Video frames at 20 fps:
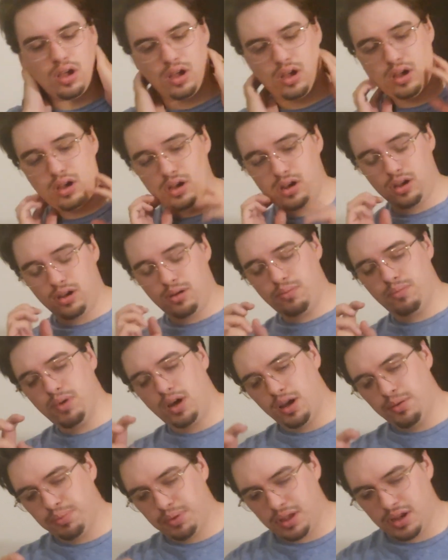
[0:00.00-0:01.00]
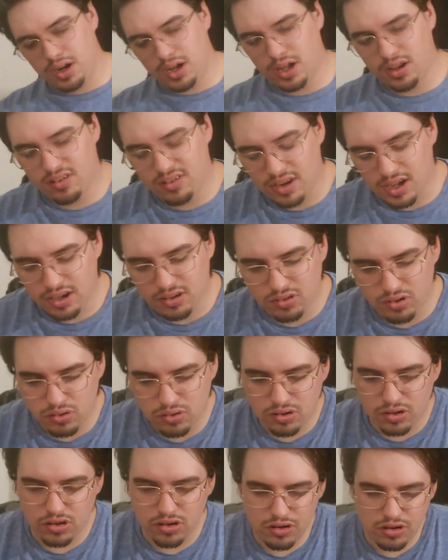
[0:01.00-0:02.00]
I played against
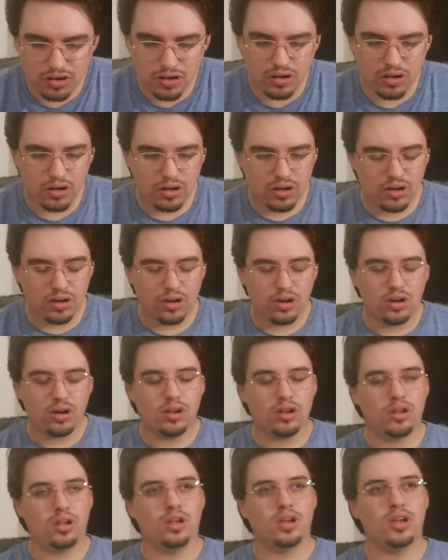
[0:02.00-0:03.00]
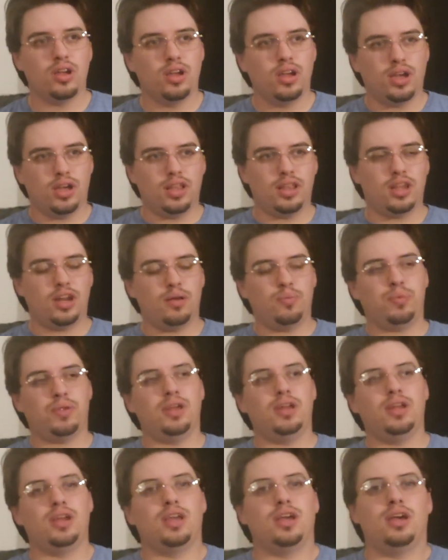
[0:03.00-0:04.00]
Exosister, and then I
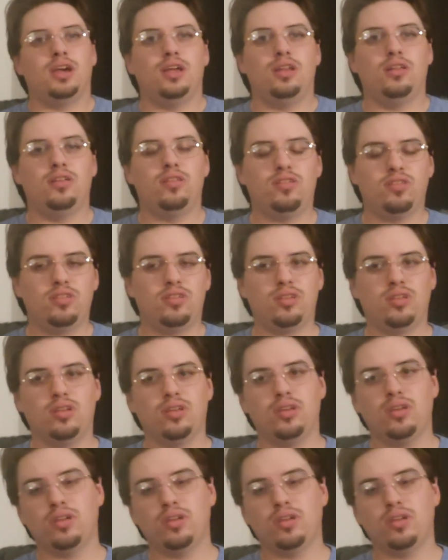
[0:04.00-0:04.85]
played against